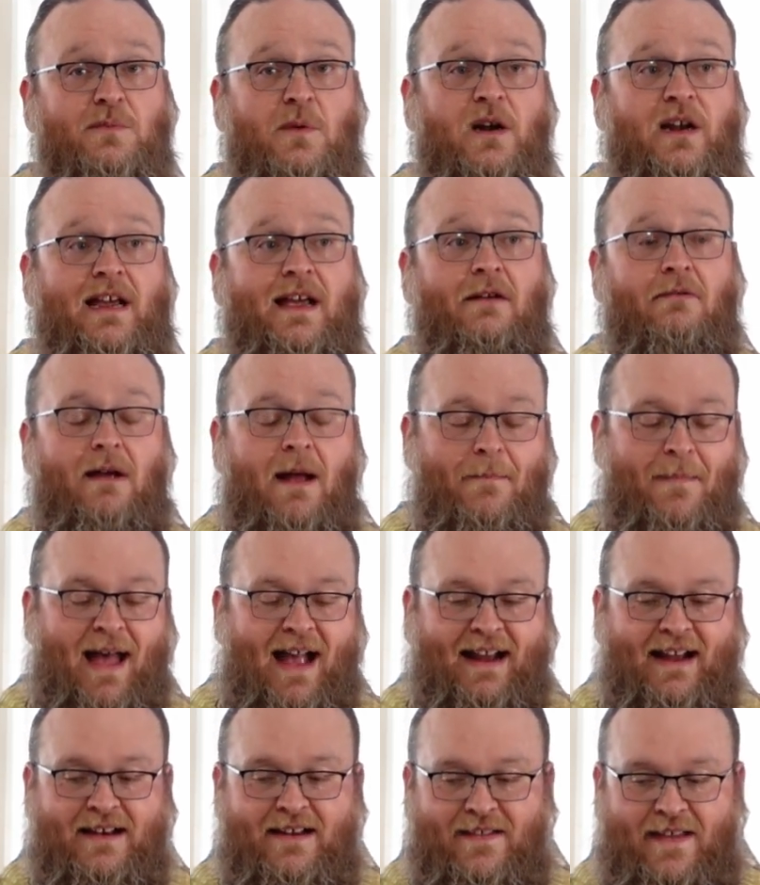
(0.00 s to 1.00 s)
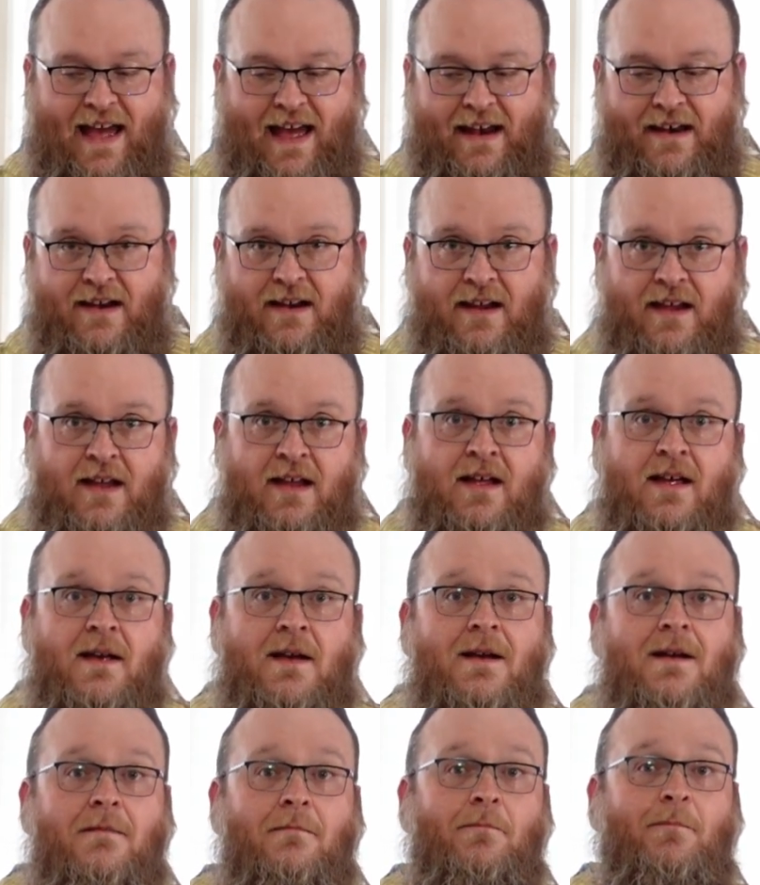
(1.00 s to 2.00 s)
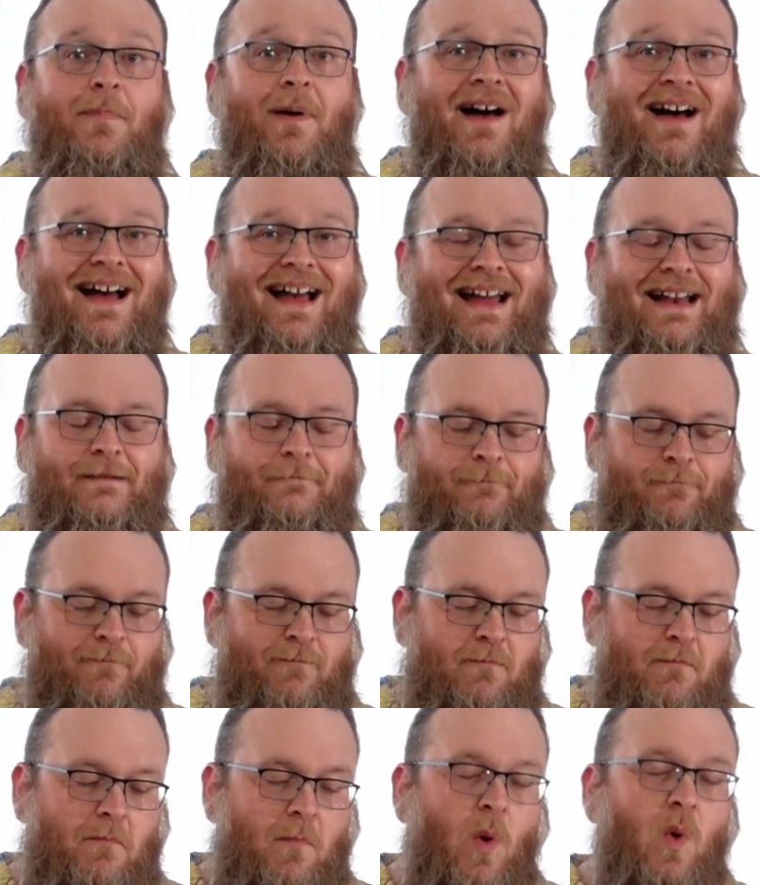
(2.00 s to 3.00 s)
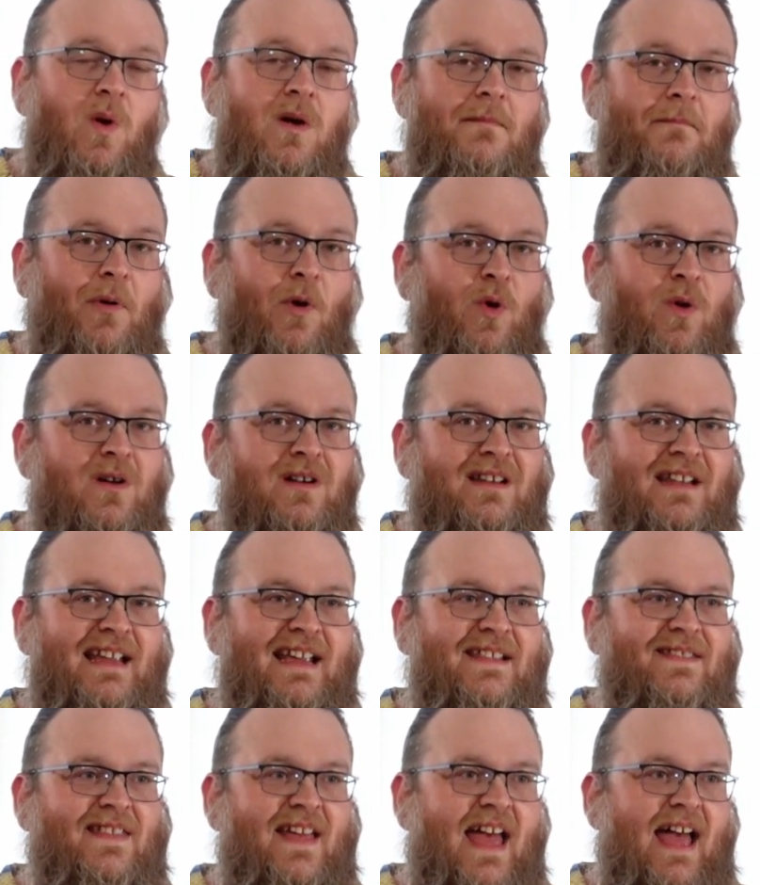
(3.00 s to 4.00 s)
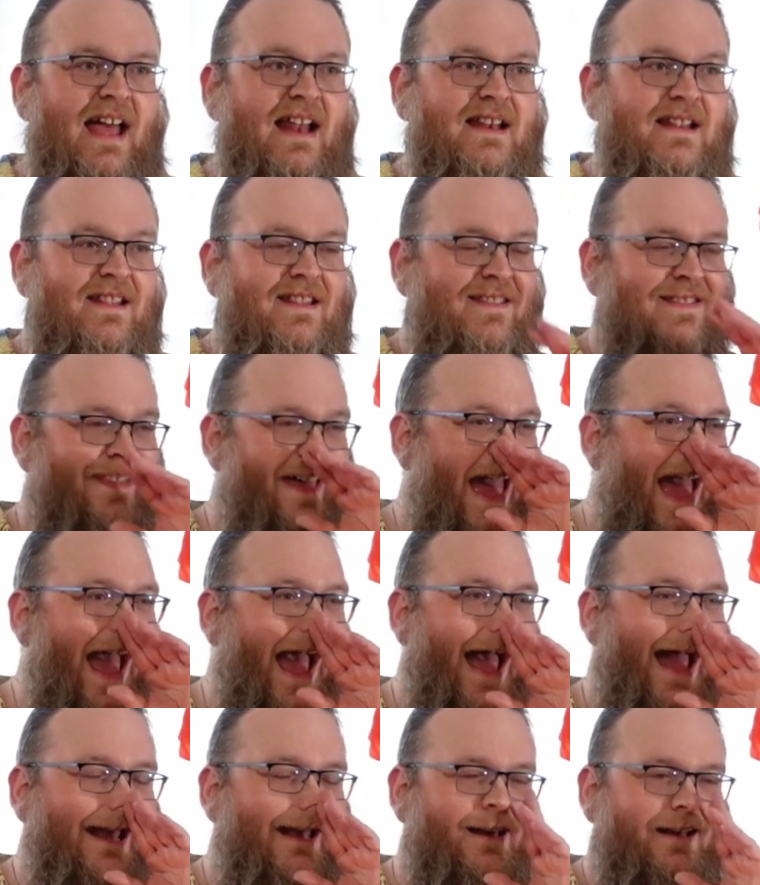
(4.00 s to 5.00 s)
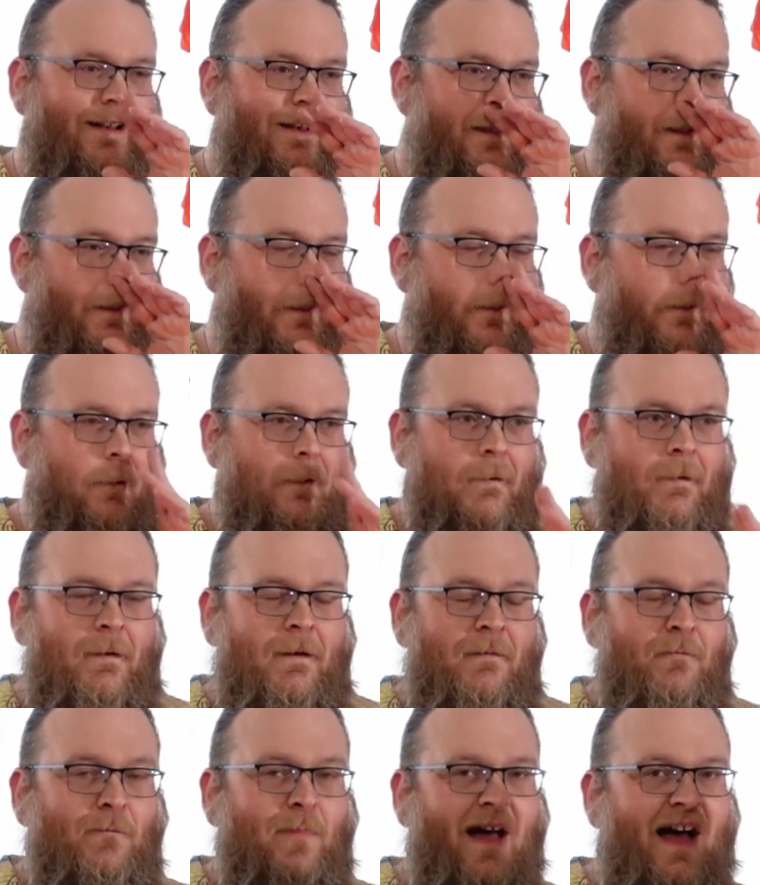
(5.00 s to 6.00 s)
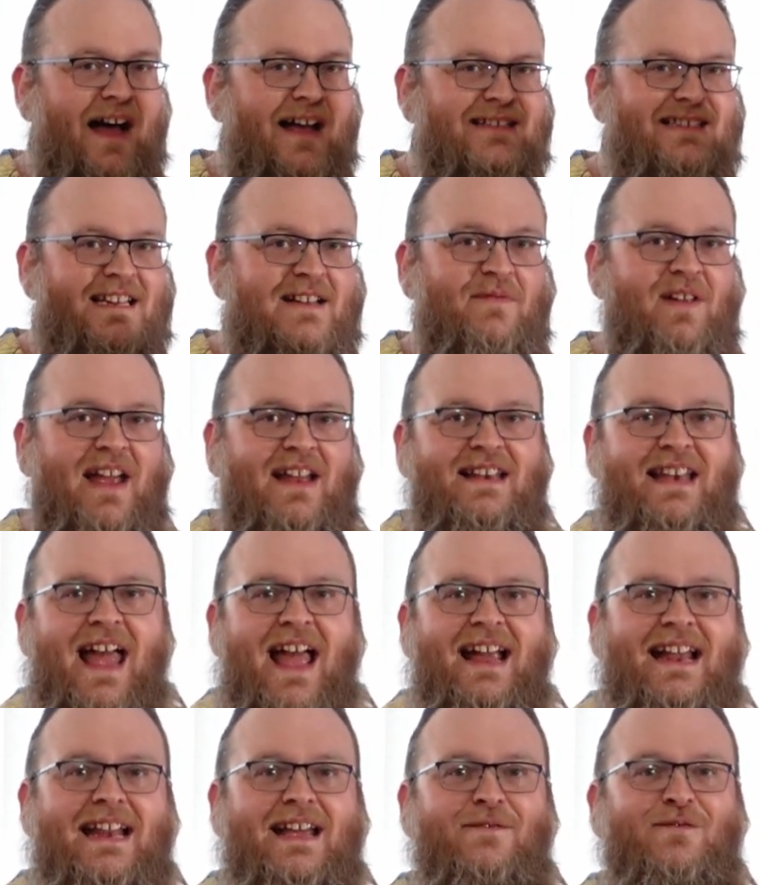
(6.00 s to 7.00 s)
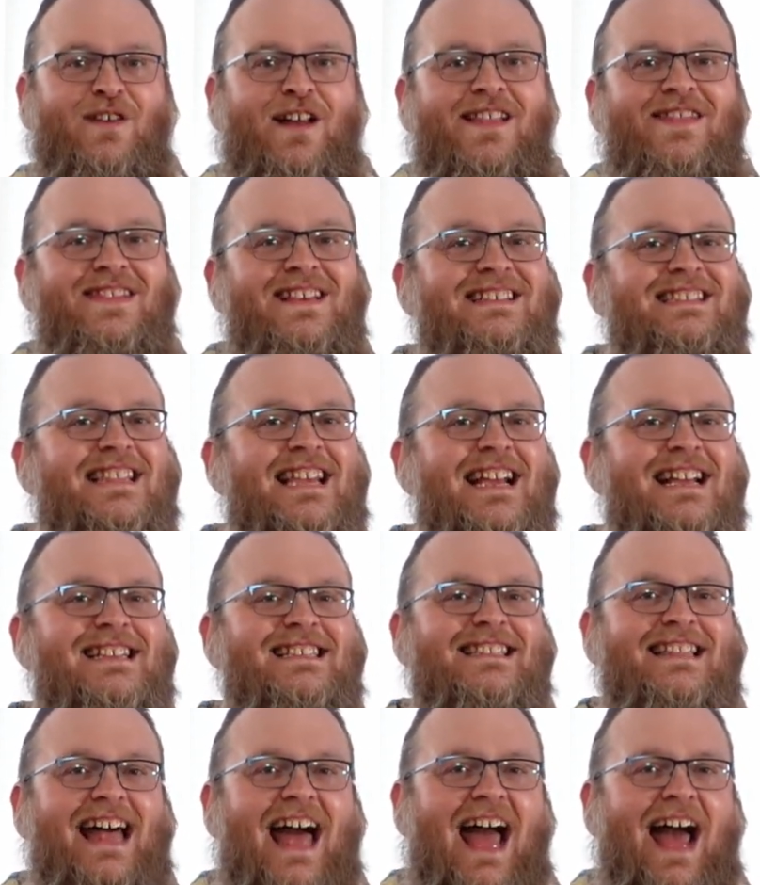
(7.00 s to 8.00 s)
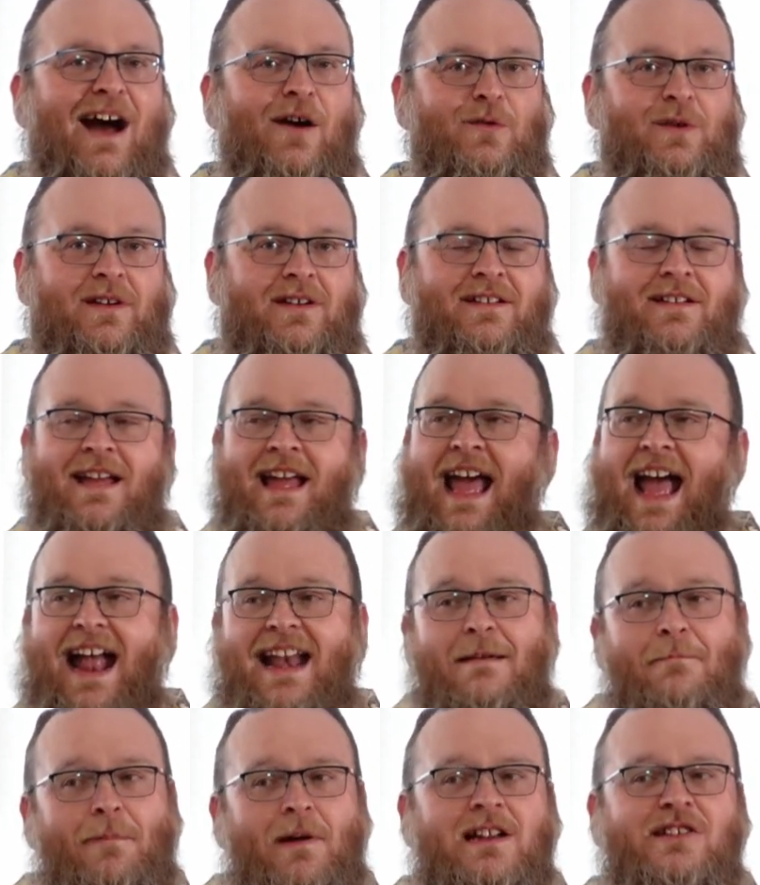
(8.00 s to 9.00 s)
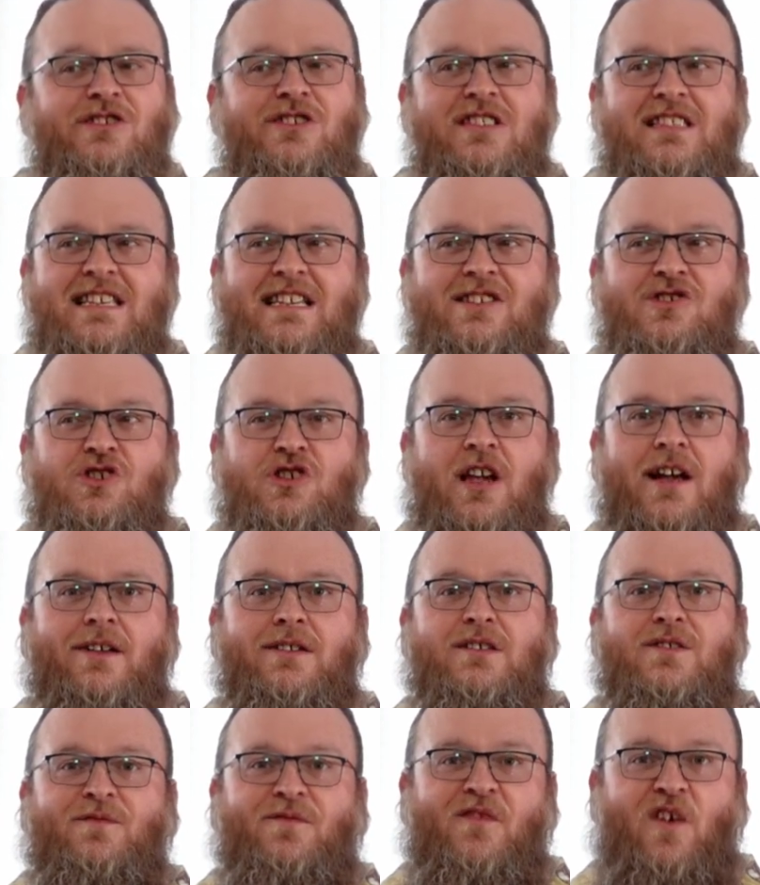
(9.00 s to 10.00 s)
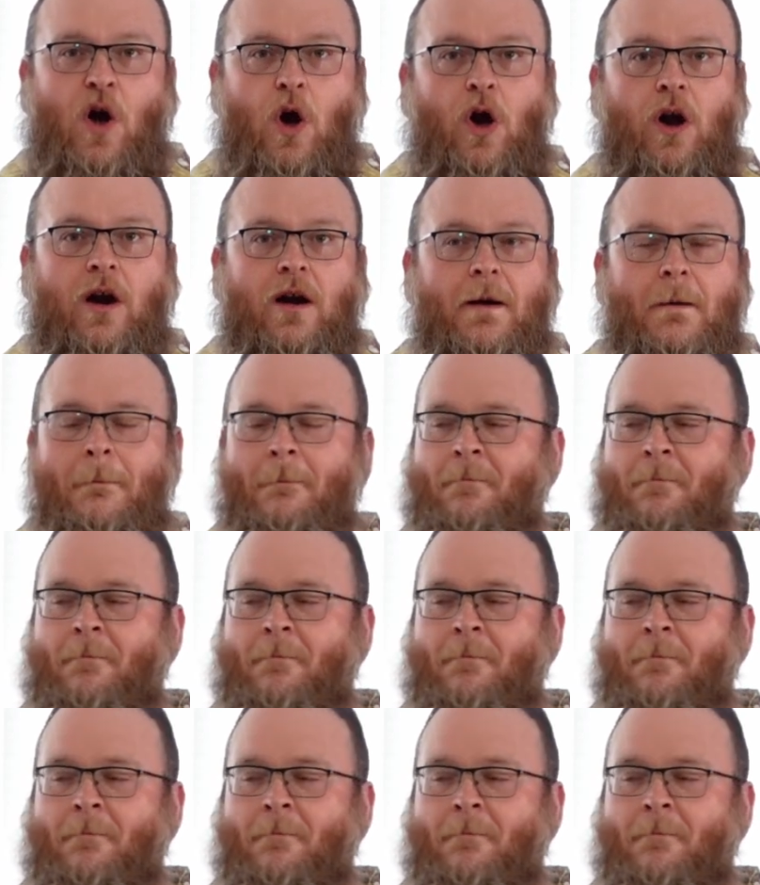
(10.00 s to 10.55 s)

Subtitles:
We're going to get right back into that. But more importantly than that, positive and negative, this thing is loud. And it pitches these shells far.